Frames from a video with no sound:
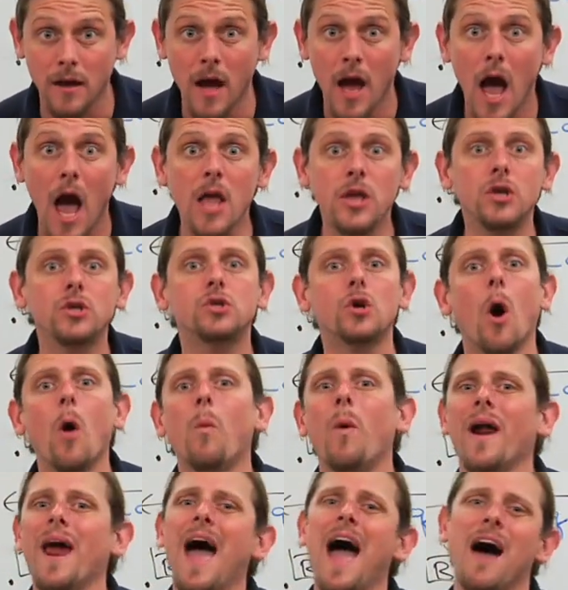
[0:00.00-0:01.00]
And you don't
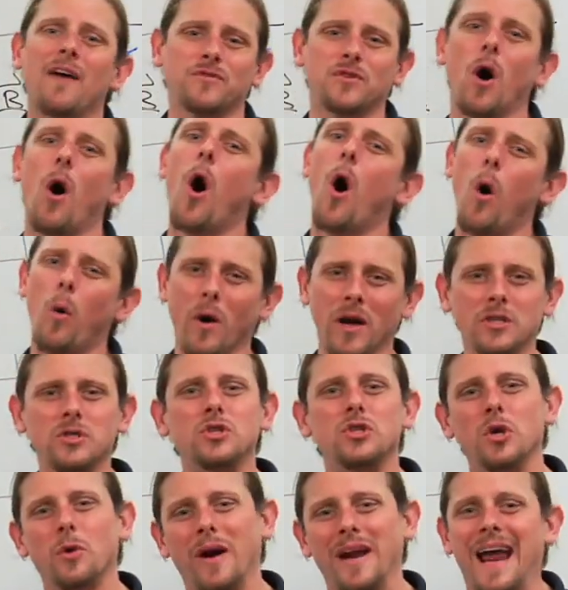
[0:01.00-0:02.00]
want to have to always
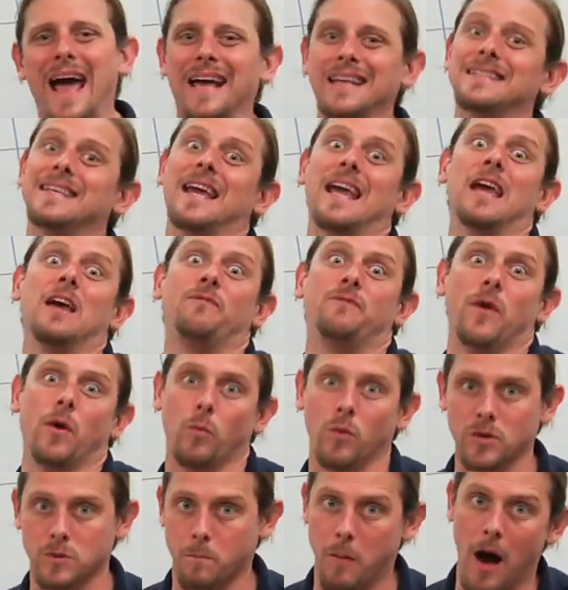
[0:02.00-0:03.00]
do it as if it
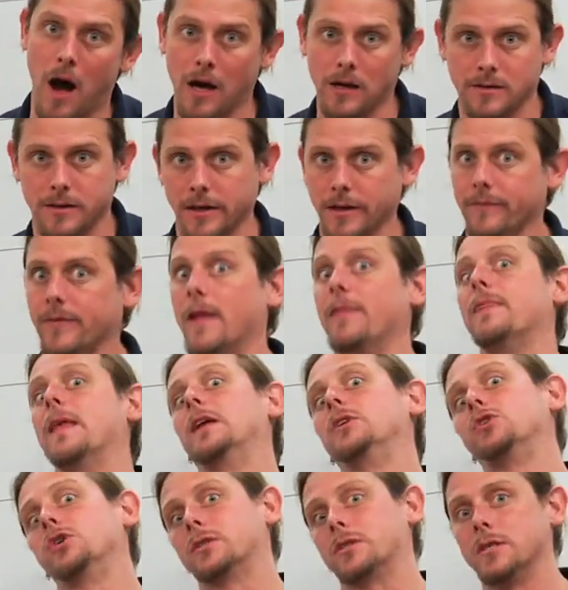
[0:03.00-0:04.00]
was positive and then
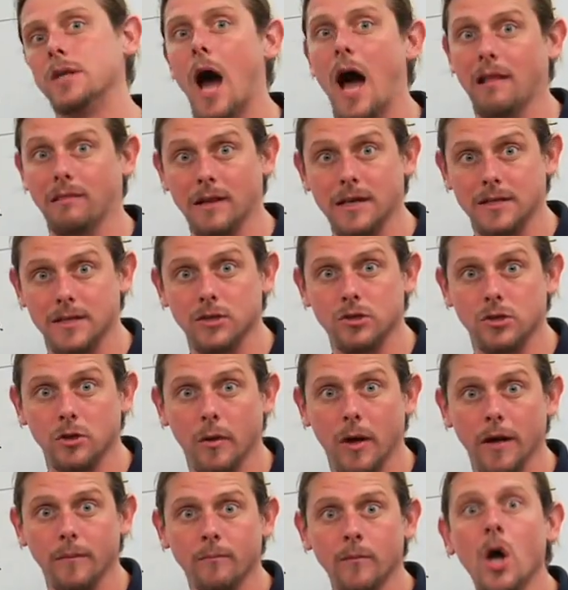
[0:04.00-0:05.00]
just not listen to it.